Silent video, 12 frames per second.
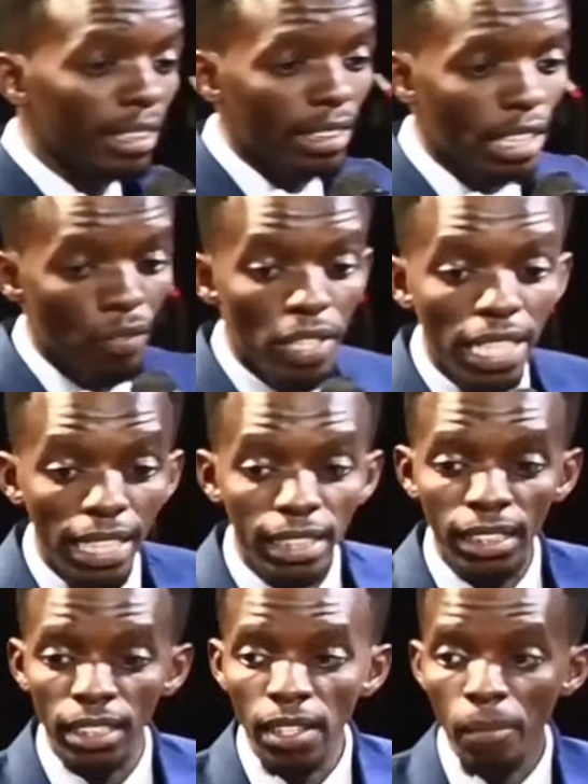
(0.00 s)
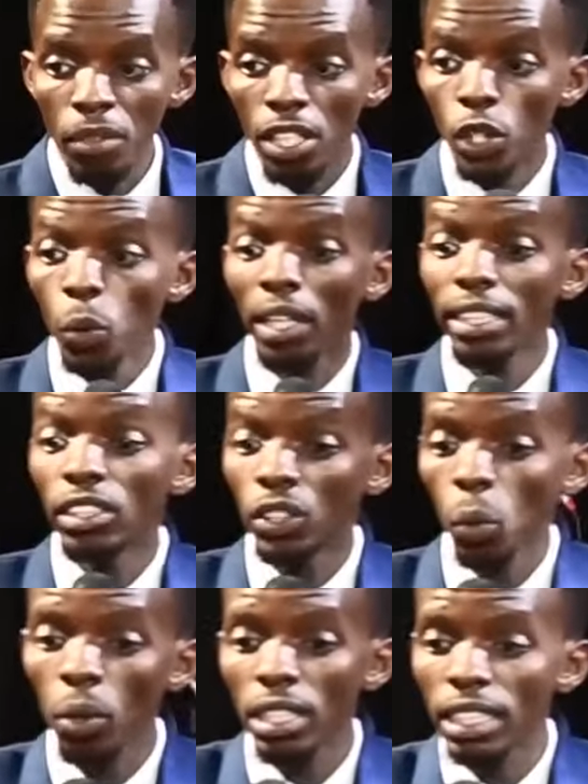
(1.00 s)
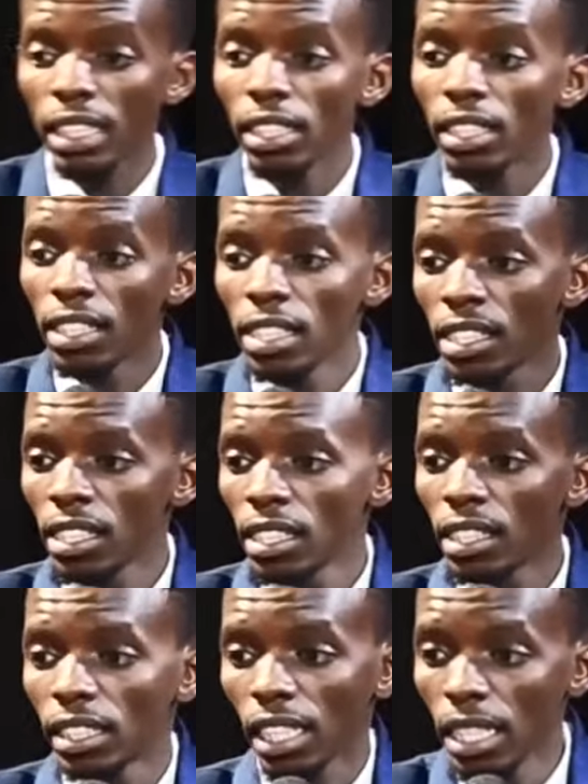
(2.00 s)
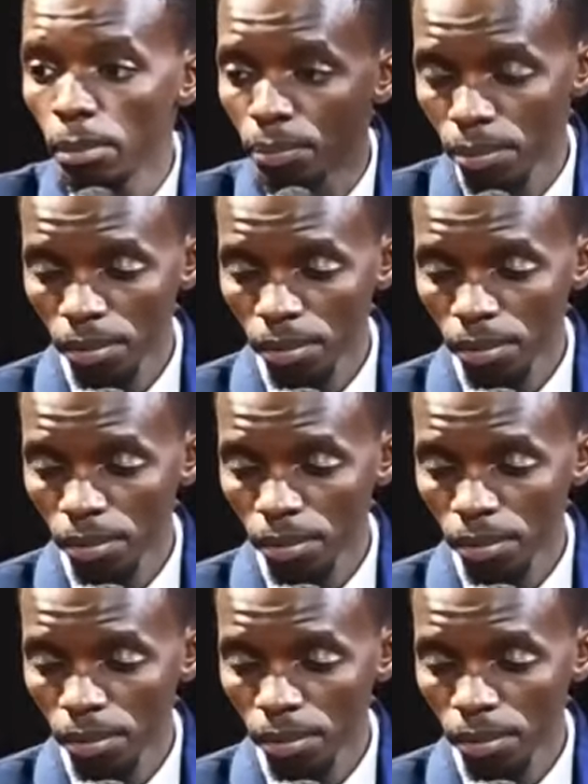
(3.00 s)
is giving his your result slip.